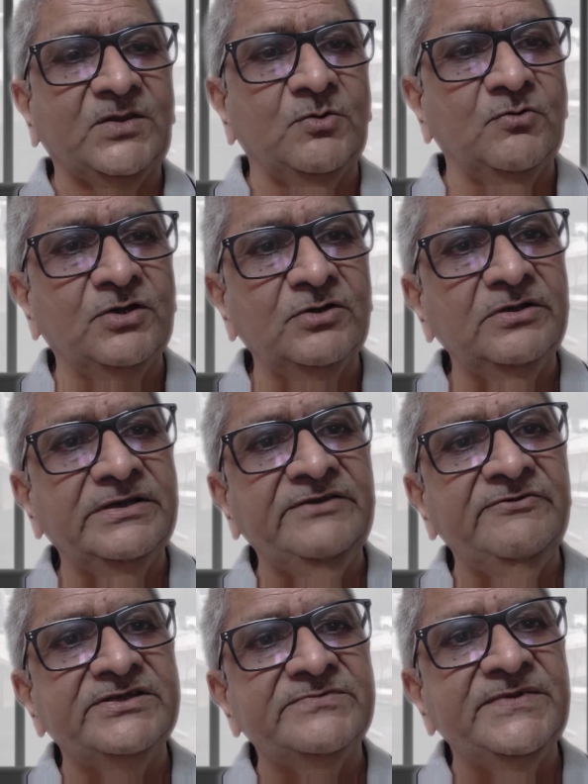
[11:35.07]
overall
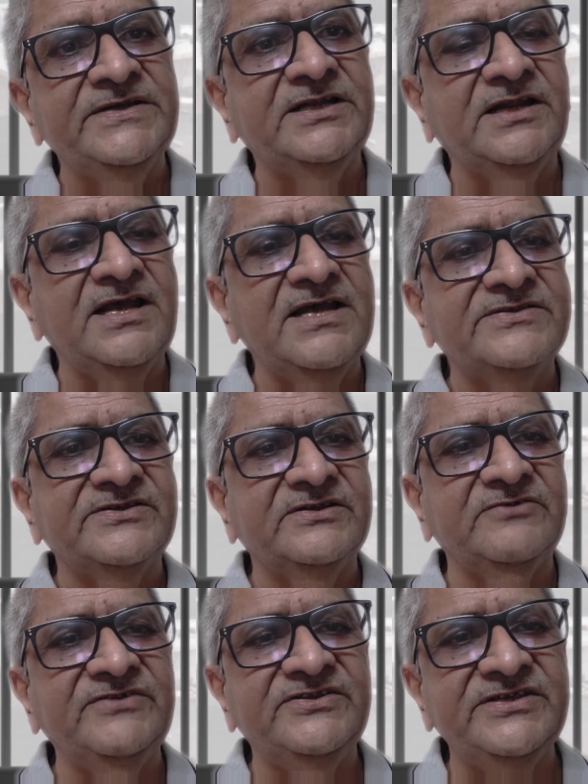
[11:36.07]
investment class
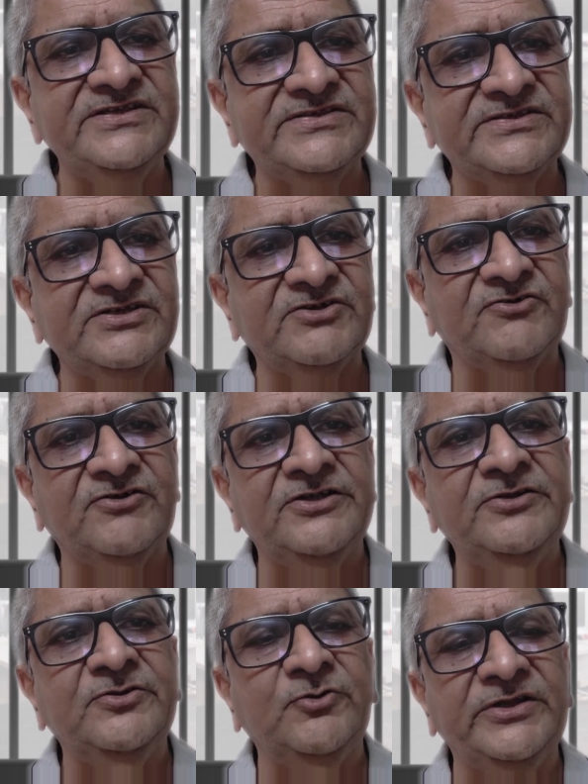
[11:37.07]
which is
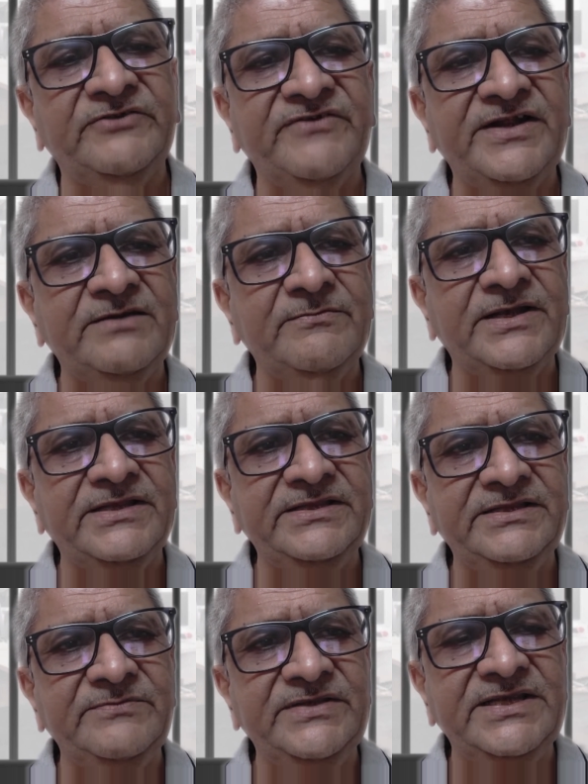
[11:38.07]
notified by
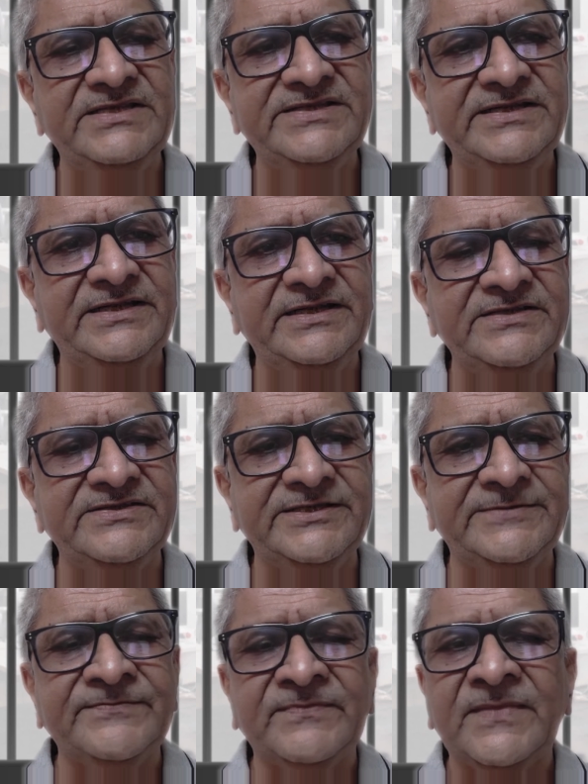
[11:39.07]
the BSE and
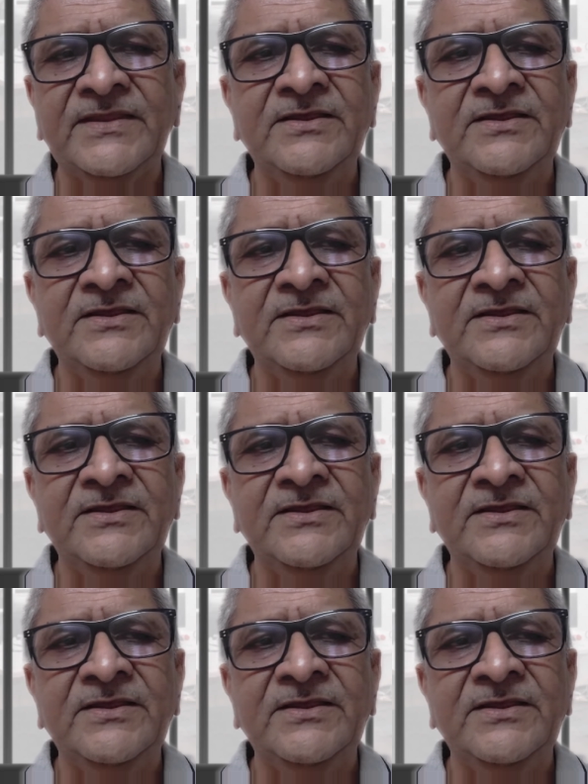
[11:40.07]
NSE,